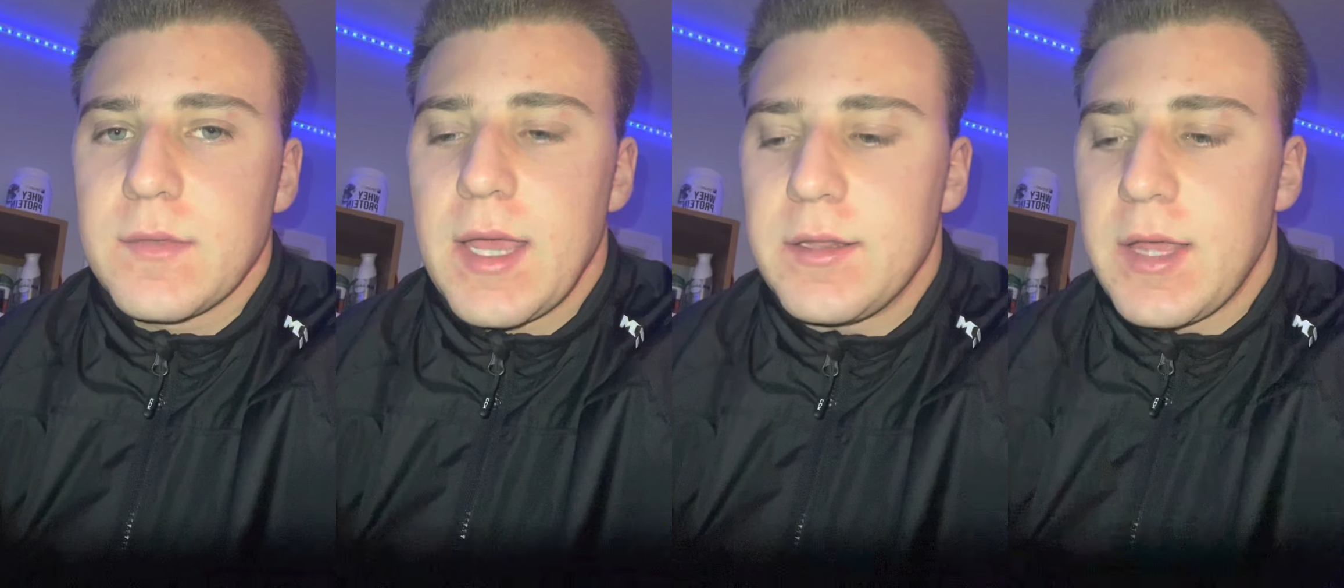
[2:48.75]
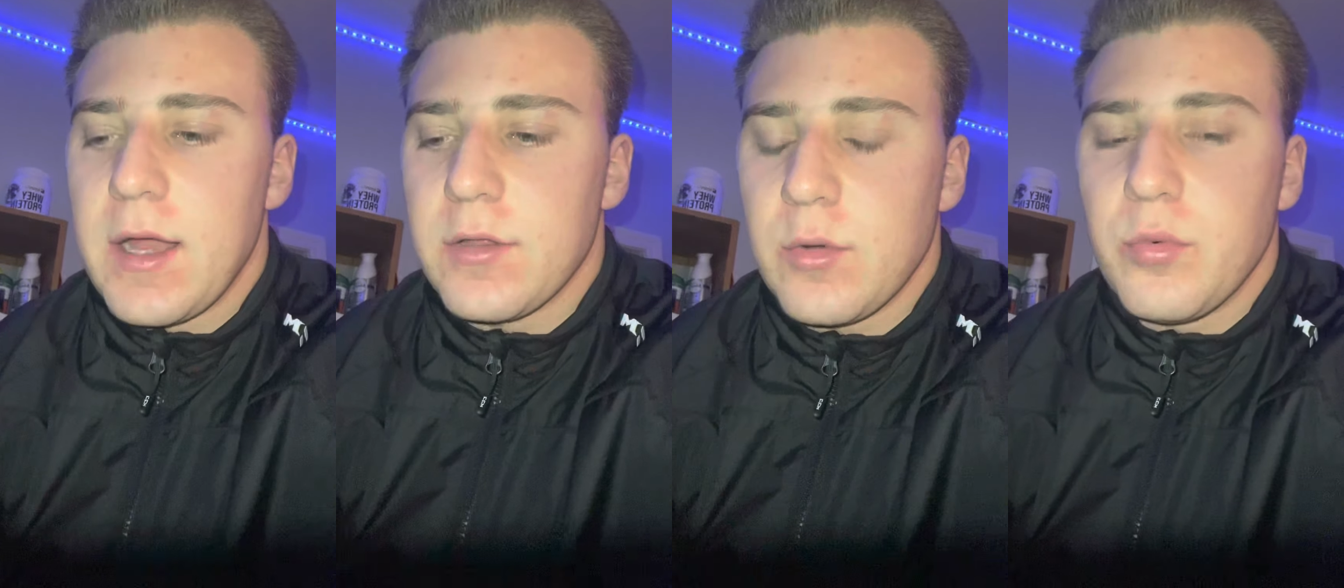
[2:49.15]
And they
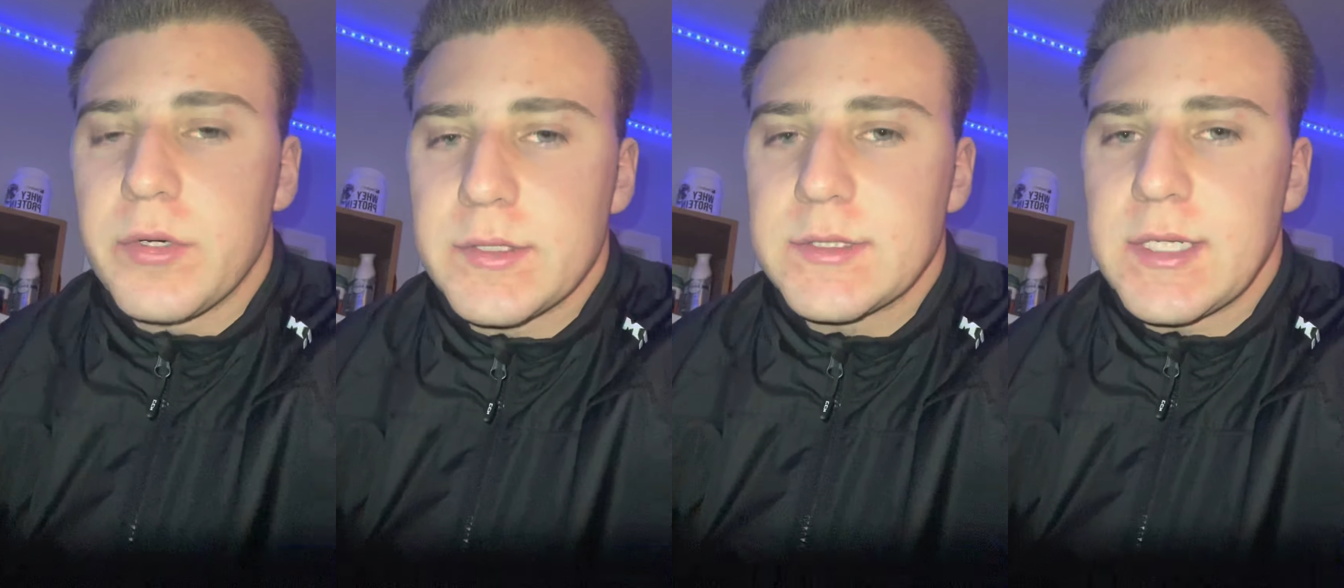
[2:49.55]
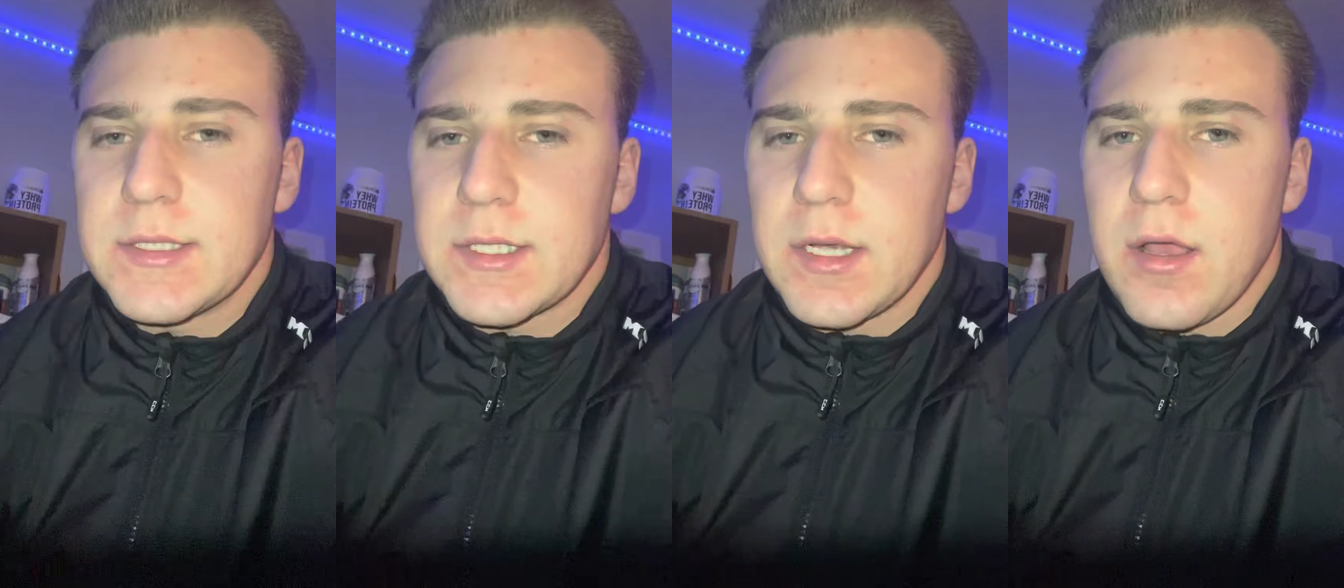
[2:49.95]
are the ones that
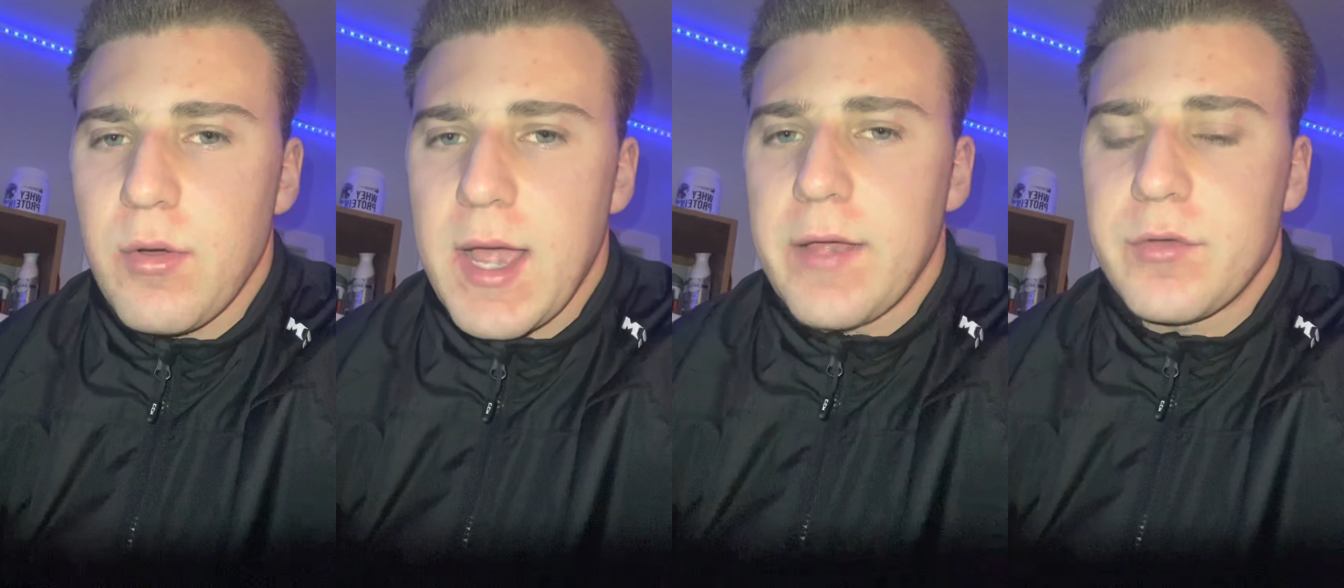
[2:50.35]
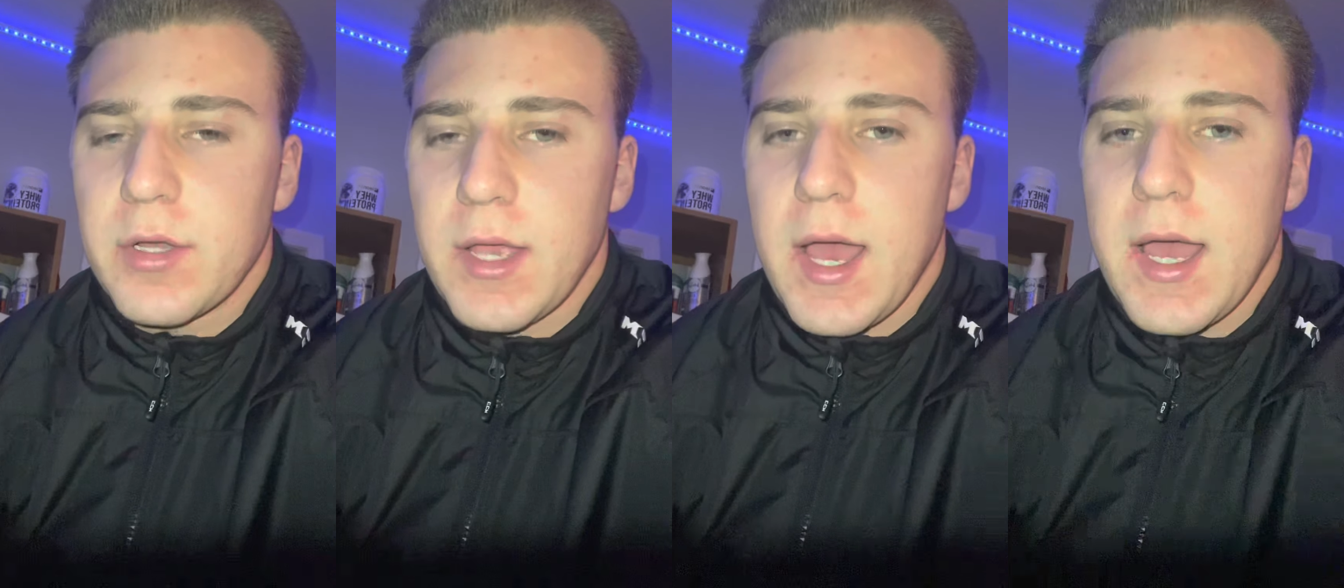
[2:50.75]
is going to go after
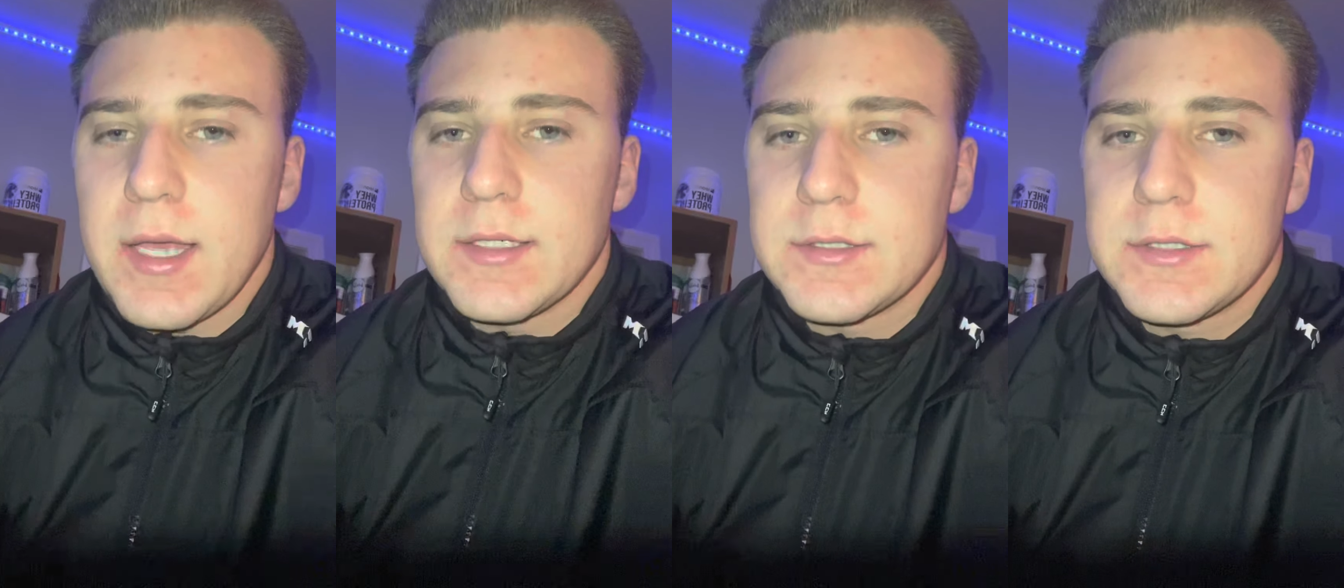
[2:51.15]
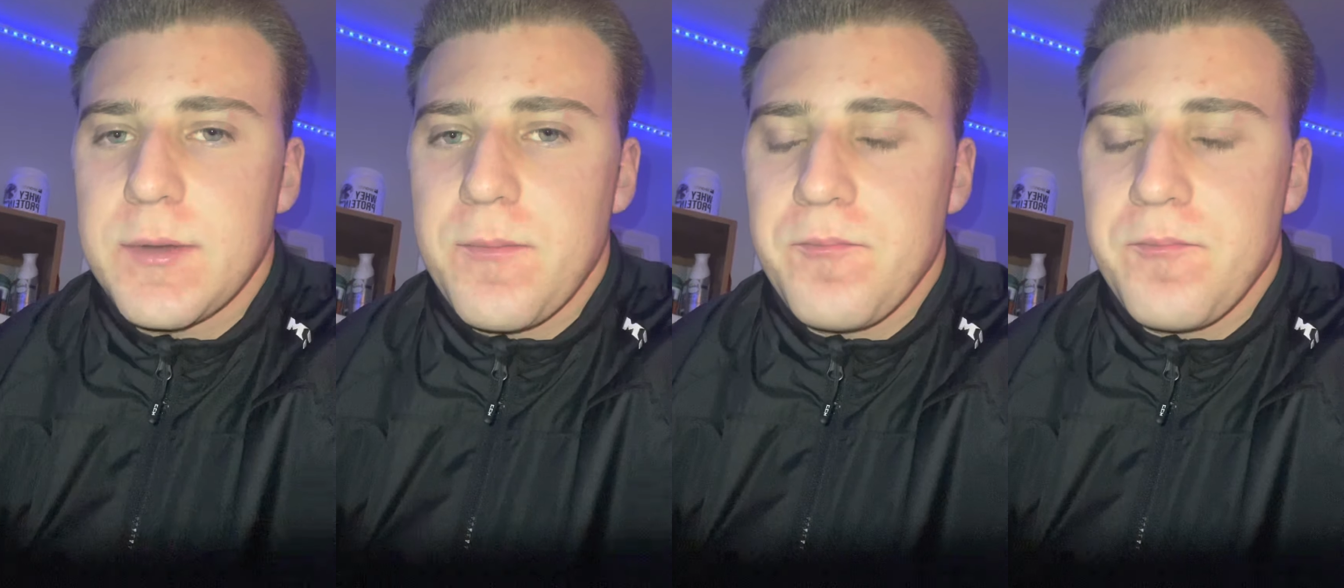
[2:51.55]
guys